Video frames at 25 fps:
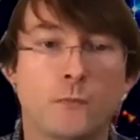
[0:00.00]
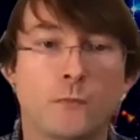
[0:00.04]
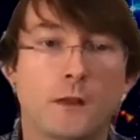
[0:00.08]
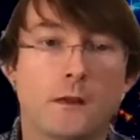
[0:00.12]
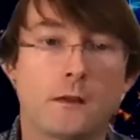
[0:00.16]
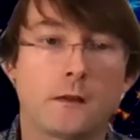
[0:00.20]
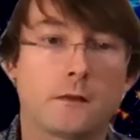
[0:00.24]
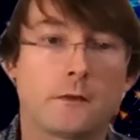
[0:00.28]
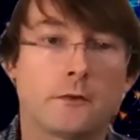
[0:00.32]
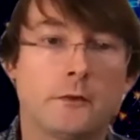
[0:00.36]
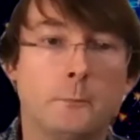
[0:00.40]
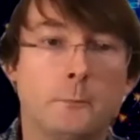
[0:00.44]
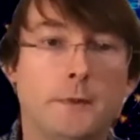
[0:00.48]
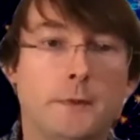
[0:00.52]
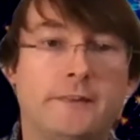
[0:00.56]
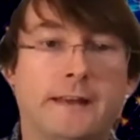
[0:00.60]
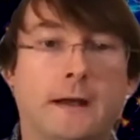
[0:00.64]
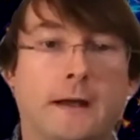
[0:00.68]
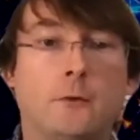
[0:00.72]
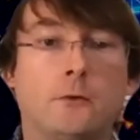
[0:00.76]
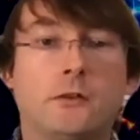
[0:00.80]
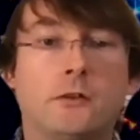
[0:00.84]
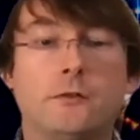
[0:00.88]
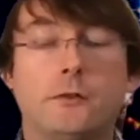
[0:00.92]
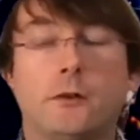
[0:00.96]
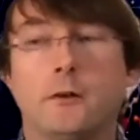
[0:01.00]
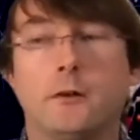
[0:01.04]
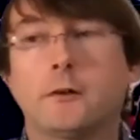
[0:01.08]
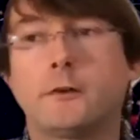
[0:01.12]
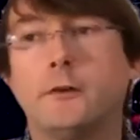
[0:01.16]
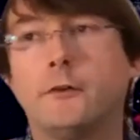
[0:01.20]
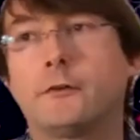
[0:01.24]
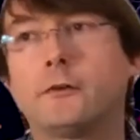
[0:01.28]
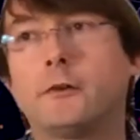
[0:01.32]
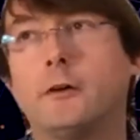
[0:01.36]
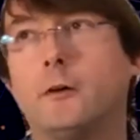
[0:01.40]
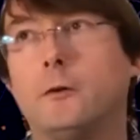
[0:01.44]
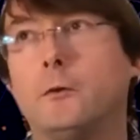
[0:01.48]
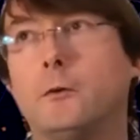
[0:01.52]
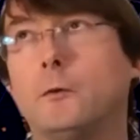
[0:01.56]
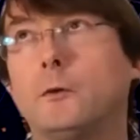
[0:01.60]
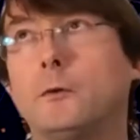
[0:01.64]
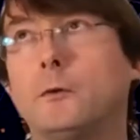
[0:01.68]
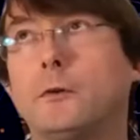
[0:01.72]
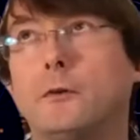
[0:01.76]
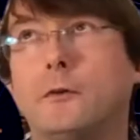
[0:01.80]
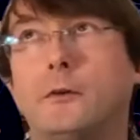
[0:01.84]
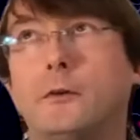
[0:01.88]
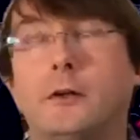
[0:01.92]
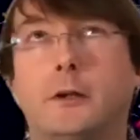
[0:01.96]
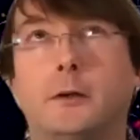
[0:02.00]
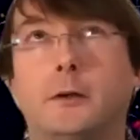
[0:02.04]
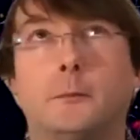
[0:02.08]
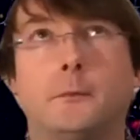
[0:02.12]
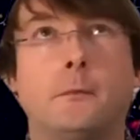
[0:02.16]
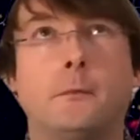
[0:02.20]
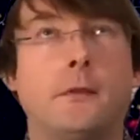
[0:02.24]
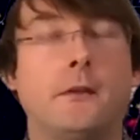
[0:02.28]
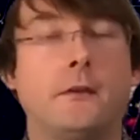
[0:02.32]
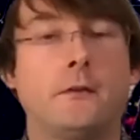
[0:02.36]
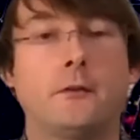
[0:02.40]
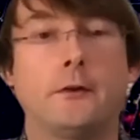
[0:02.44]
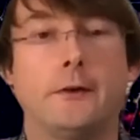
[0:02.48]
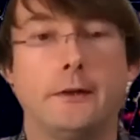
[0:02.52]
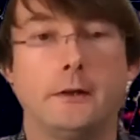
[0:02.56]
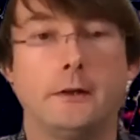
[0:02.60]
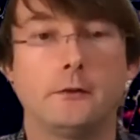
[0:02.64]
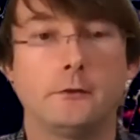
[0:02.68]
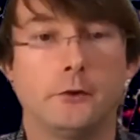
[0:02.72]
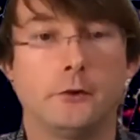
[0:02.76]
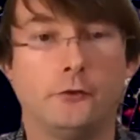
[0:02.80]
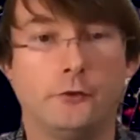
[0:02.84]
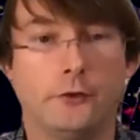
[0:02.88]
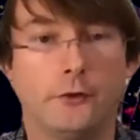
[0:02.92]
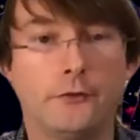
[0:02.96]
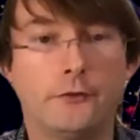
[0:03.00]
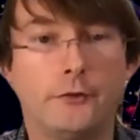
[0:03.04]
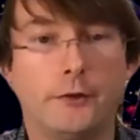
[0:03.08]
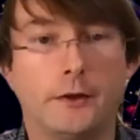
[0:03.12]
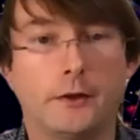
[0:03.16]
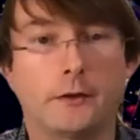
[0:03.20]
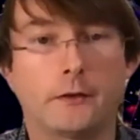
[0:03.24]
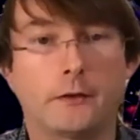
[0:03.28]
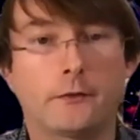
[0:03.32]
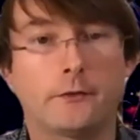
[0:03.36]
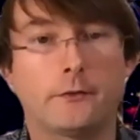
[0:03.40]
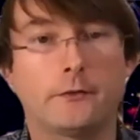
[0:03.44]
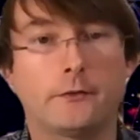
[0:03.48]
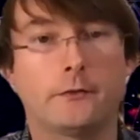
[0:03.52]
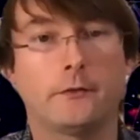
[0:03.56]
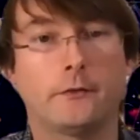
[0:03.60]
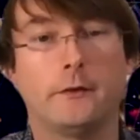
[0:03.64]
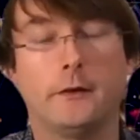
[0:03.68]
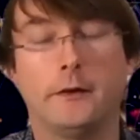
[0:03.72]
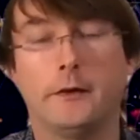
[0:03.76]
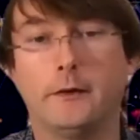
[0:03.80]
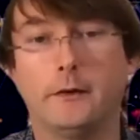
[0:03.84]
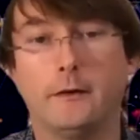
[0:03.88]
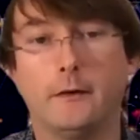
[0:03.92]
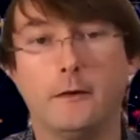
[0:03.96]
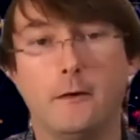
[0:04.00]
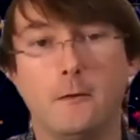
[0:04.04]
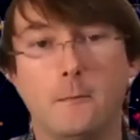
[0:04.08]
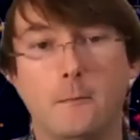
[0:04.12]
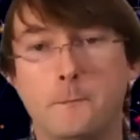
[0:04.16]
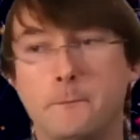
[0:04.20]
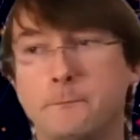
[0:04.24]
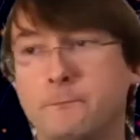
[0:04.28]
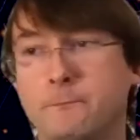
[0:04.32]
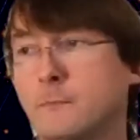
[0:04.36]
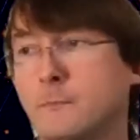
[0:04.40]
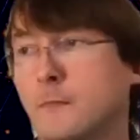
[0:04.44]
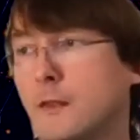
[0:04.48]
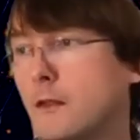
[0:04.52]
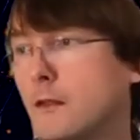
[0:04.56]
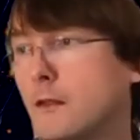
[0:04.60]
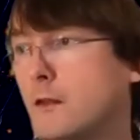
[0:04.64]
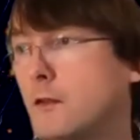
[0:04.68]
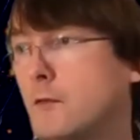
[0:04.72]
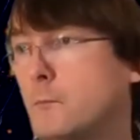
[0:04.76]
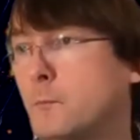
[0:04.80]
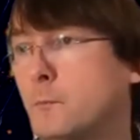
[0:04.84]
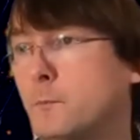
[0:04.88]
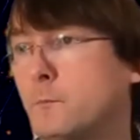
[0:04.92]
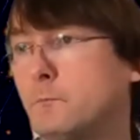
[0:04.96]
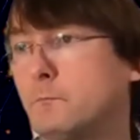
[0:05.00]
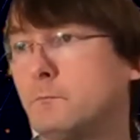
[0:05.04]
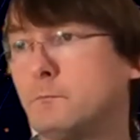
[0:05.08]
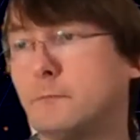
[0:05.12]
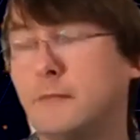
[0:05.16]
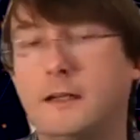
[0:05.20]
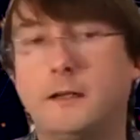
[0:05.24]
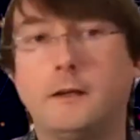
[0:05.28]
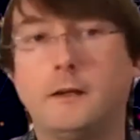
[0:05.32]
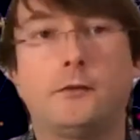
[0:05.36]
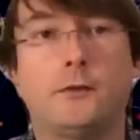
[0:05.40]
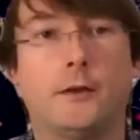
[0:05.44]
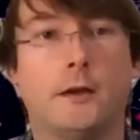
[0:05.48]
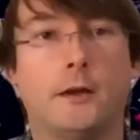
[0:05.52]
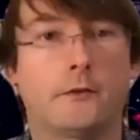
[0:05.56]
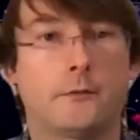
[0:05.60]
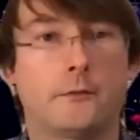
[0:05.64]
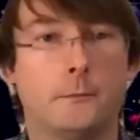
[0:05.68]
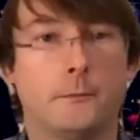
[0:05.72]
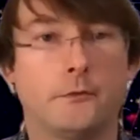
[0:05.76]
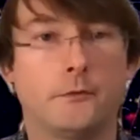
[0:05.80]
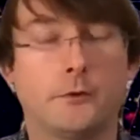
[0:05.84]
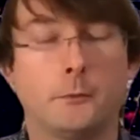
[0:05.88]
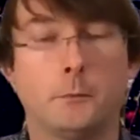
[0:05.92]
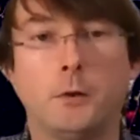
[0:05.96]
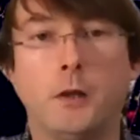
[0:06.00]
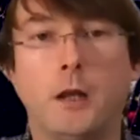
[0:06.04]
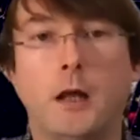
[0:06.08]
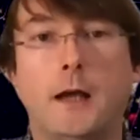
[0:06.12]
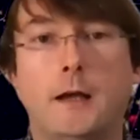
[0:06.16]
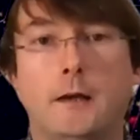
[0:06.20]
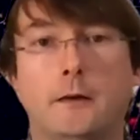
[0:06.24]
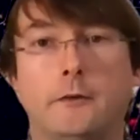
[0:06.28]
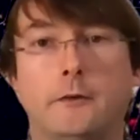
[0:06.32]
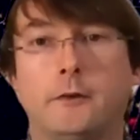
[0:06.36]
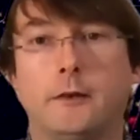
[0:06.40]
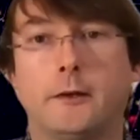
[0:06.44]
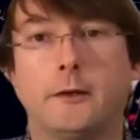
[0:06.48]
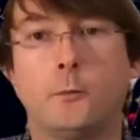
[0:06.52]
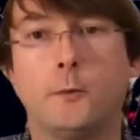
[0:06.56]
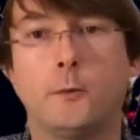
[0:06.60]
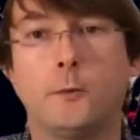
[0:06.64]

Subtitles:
Some bits out of our control, things like logistics, getting things from suppliers, like we